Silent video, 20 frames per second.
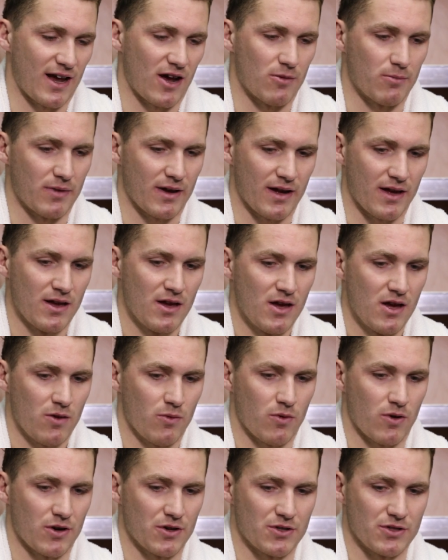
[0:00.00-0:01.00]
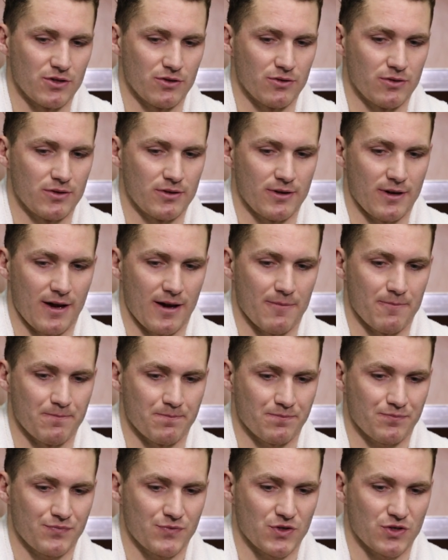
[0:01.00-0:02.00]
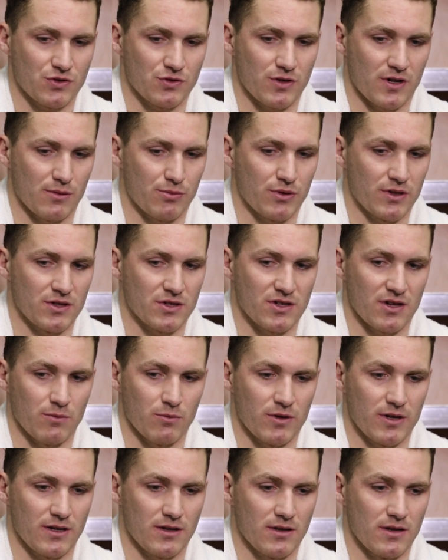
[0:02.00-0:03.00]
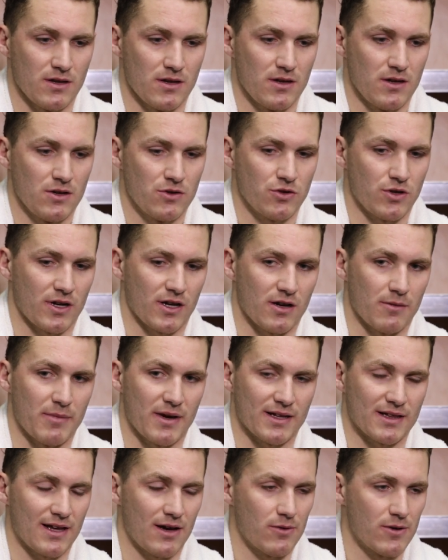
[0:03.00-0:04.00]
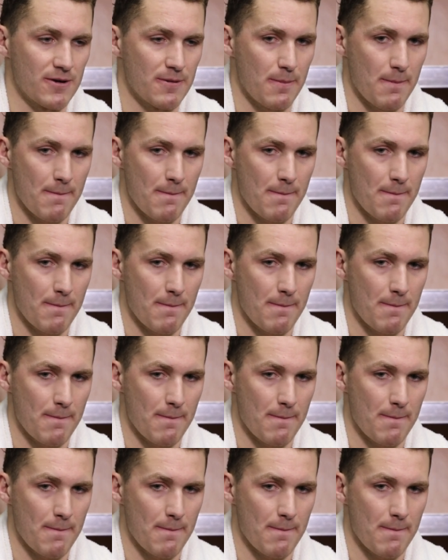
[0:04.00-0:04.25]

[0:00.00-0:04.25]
down by one or two, just try to play the same way and try to come back that way.